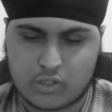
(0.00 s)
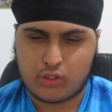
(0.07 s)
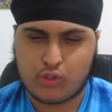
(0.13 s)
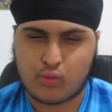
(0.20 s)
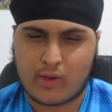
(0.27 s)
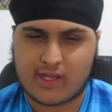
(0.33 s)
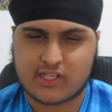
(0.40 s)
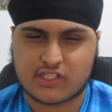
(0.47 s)

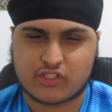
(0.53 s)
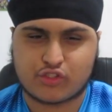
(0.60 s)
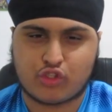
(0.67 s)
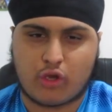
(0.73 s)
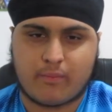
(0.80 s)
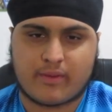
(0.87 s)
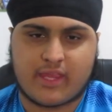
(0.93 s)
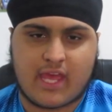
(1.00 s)
Do I just
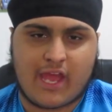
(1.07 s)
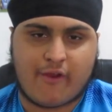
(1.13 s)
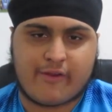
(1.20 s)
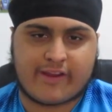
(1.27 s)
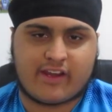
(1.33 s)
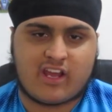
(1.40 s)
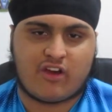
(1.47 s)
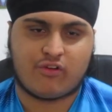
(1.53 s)
stop
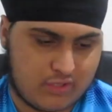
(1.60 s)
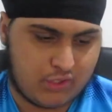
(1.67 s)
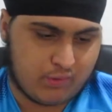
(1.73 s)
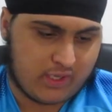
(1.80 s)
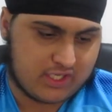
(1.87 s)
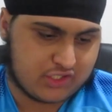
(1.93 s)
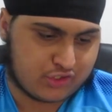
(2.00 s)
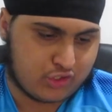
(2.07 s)
caring now? Do
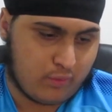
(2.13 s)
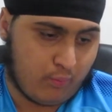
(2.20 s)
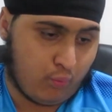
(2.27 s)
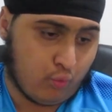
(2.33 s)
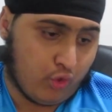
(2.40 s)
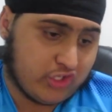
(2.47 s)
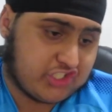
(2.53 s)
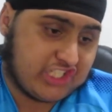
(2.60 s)
I just stop
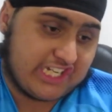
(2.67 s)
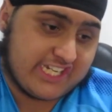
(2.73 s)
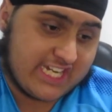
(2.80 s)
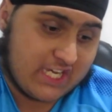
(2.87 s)
watching